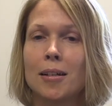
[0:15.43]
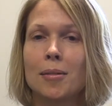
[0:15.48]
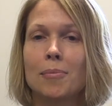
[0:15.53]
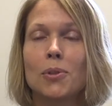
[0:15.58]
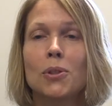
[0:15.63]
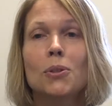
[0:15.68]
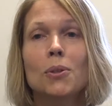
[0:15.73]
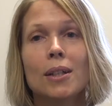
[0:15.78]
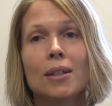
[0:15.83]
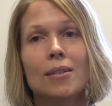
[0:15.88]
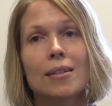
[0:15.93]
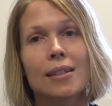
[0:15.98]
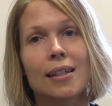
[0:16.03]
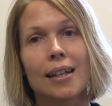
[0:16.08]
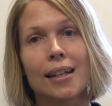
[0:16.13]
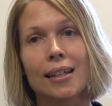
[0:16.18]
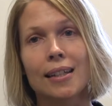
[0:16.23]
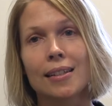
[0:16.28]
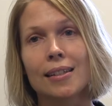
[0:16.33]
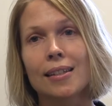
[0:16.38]
soil
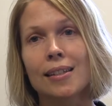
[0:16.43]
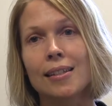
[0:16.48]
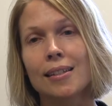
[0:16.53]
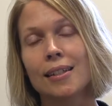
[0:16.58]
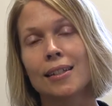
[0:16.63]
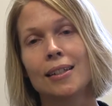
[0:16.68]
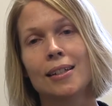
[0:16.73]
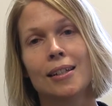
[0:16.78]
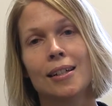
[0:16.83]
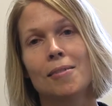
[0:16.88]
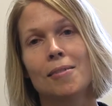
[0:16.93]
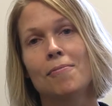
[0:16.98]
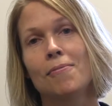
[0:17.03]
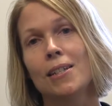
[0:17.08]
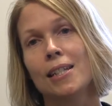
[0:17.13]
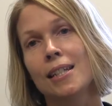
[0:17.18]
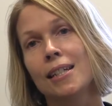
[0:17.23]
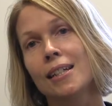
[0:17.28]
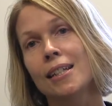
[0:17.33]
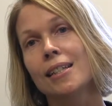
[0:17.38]
science,
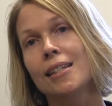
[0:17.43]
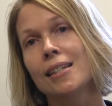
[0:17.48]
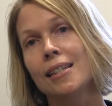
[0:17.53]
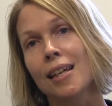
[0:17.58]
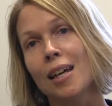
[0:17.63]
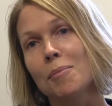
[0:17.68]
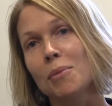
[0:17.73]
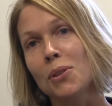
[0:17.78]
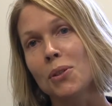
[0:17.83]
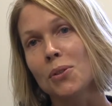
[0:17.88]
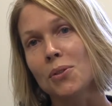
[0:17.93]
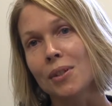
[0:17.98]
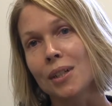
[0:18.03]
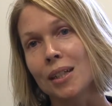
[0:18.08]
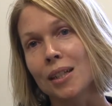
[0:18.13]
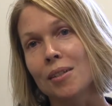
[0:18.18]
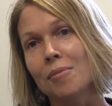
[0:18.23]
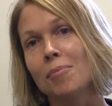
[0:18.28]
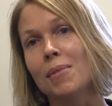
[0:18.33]
physics, chemistry.